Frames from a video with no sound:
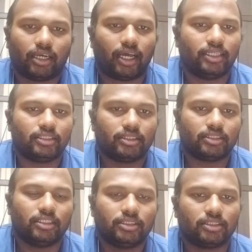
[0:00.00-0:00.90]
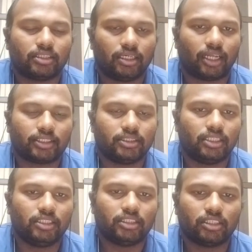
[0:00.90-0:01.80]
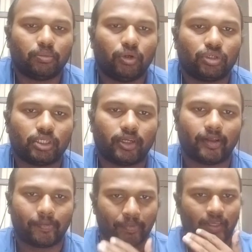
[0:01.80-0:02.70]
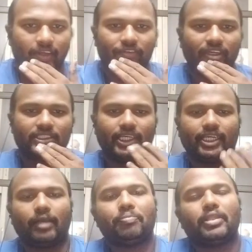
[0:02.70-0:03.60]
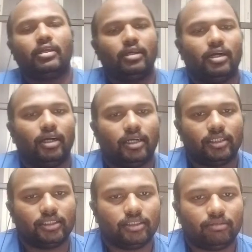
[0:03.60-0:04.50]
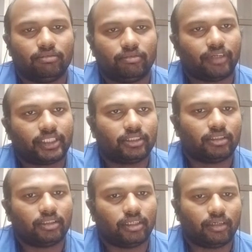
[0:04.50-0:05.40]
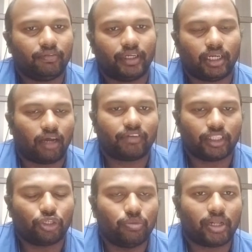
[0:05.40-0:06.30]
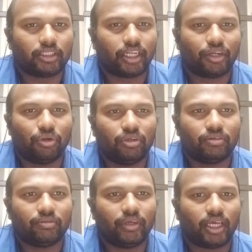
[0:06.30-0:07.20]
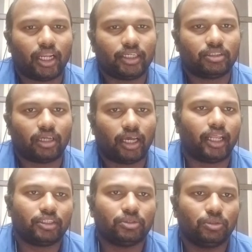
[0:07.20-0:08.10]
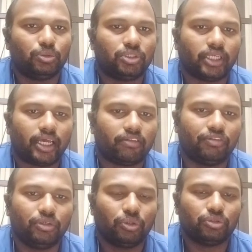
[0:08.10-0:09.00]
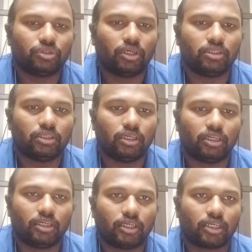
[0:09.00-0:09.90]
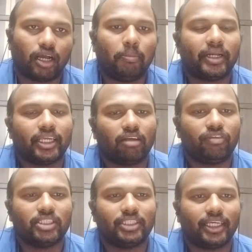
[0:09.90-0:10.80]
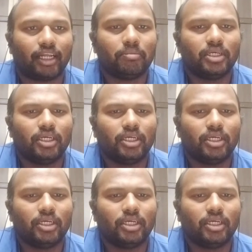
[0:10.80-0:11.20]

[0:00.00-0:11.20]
and this lecture series is about phase diagram. First, after the humor rule, I like to share a few notes on copper nickel phase diagram.